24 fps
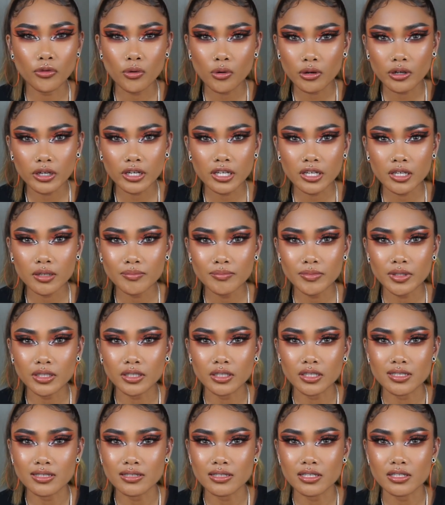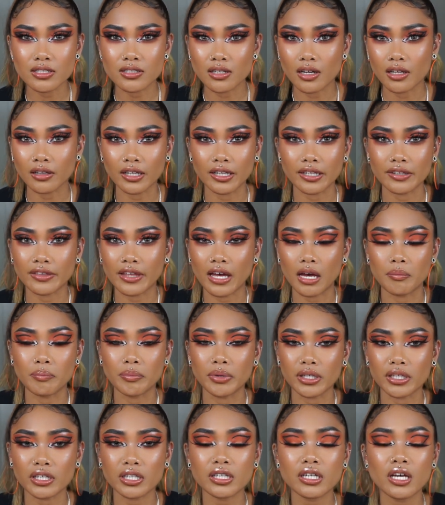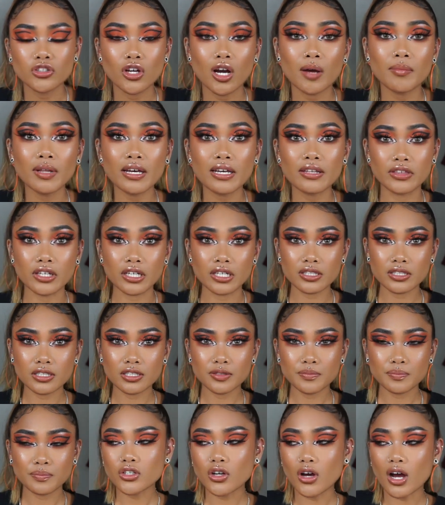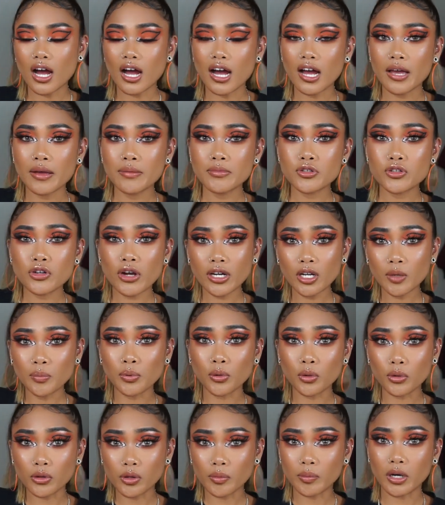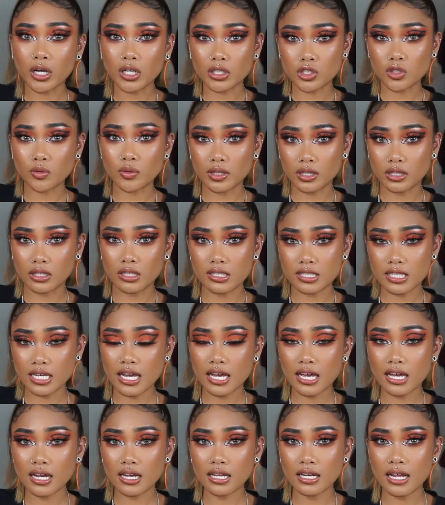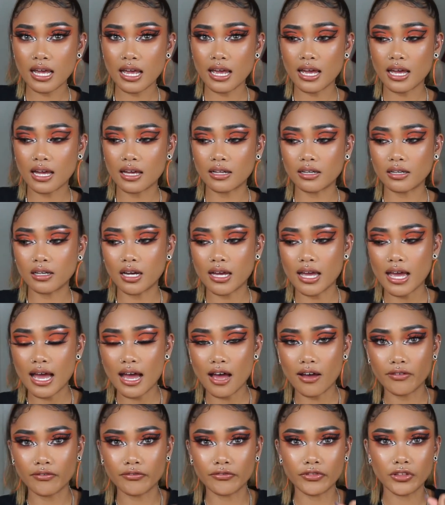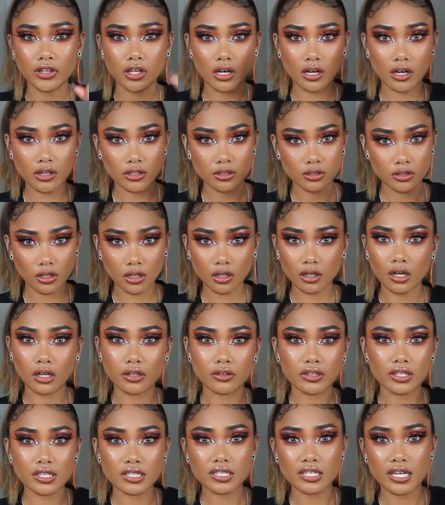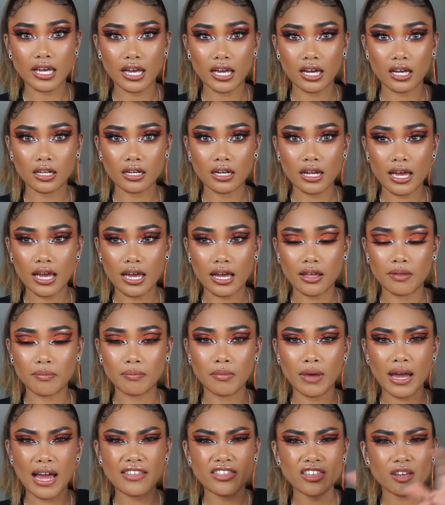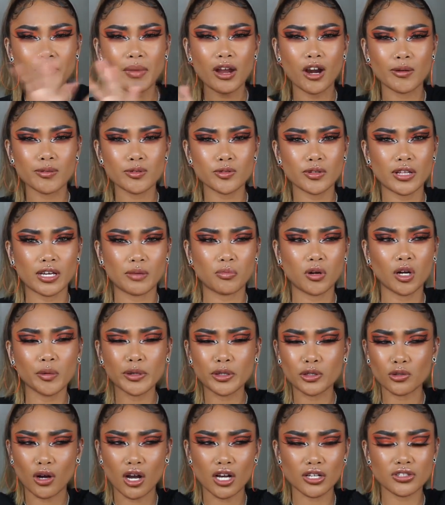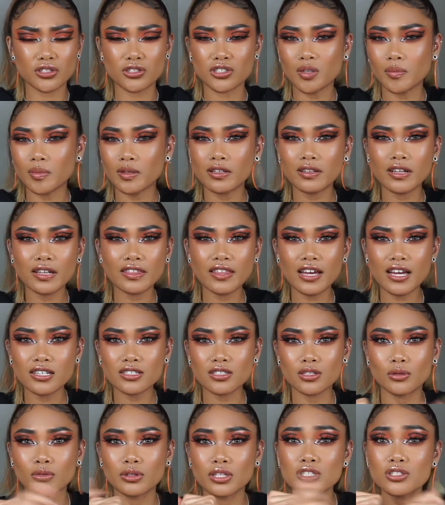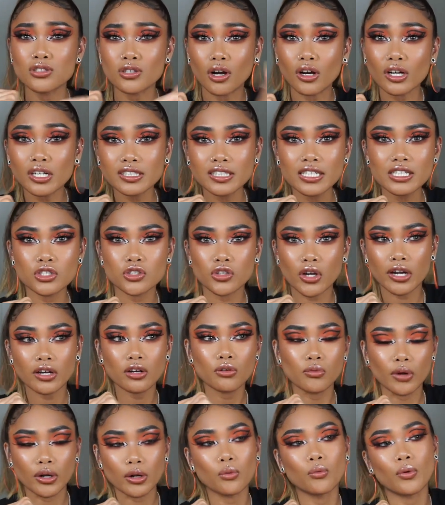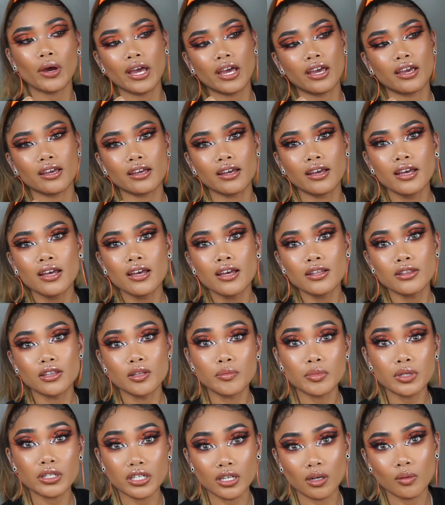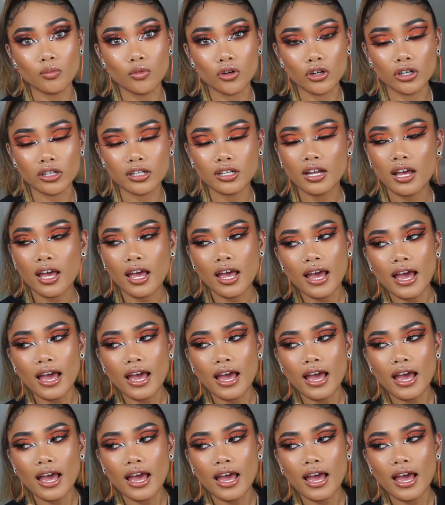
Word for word: for him because he's not like that big. So I'm like this. So I'm trying to pull the Boxer with this hand, and I have the other dog on this hand, and I think my arms were like probably crossed or something like that. So this dog is like trying to run away, the medium one,